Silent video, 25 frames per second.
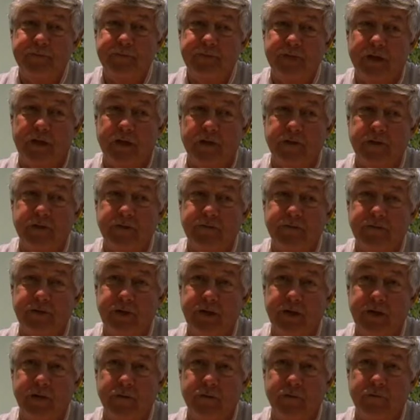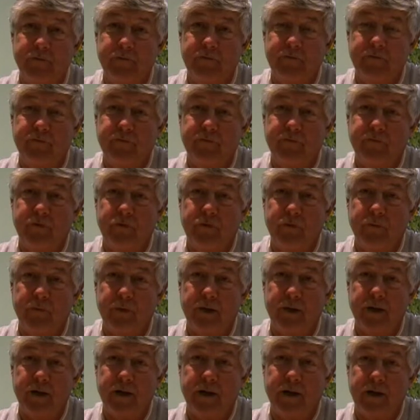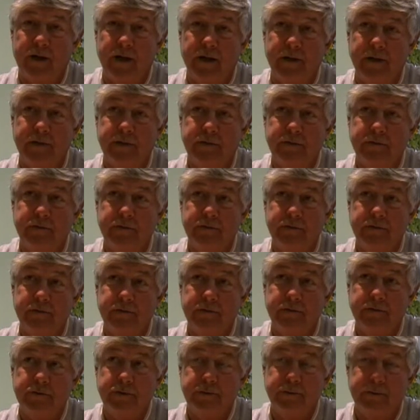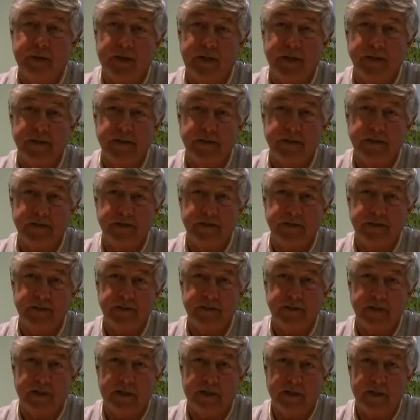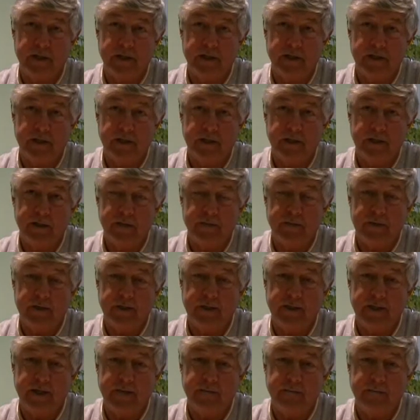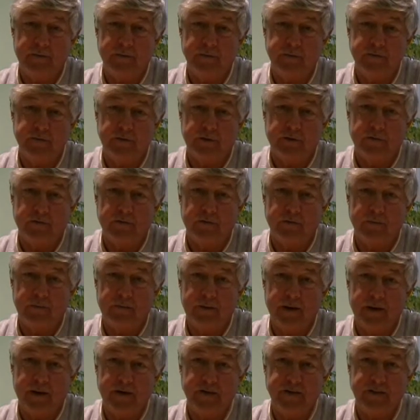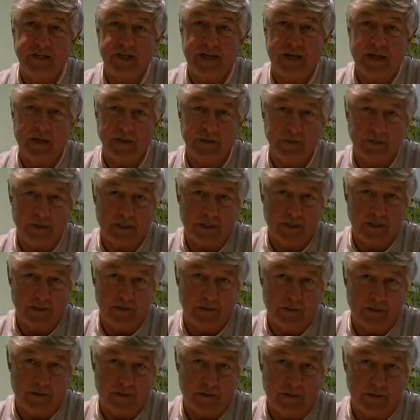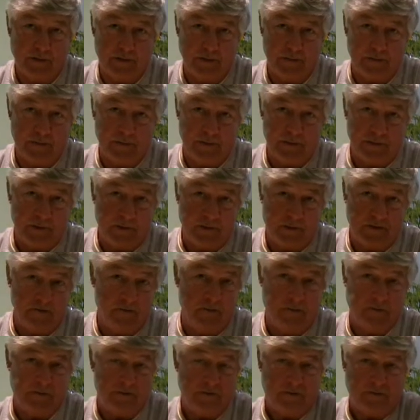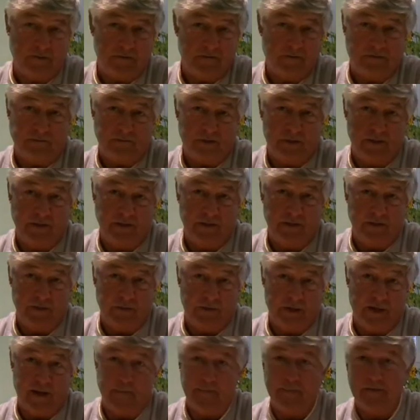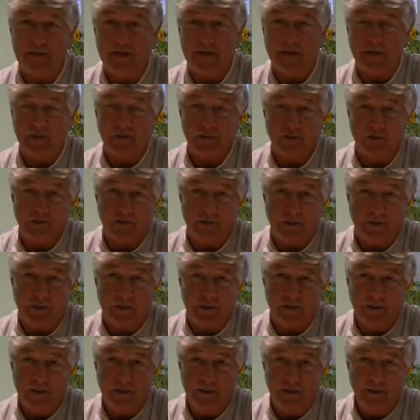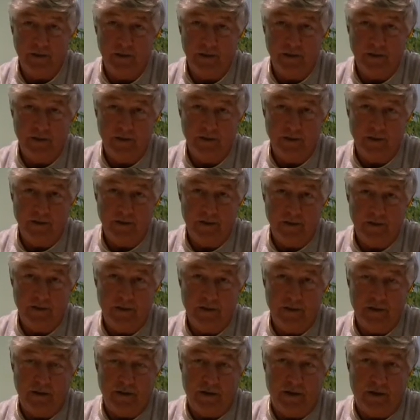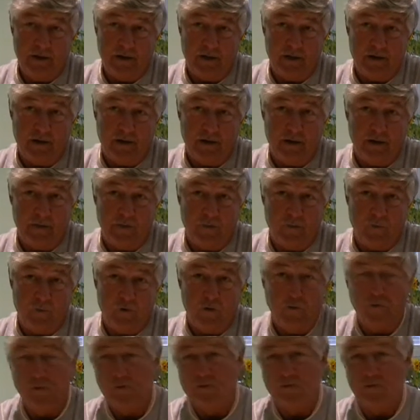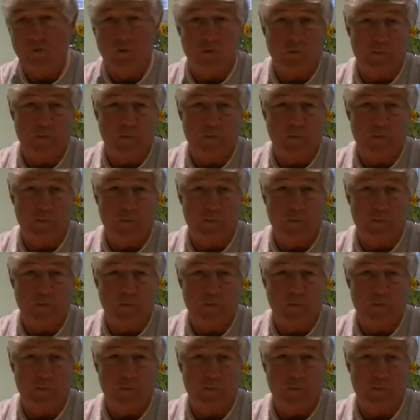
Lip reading: Started really all for I had two brothers and a sister, and my dad bought us all a pair of Jacko skates one Christmas because we was all into it, up and down the street. And I wore all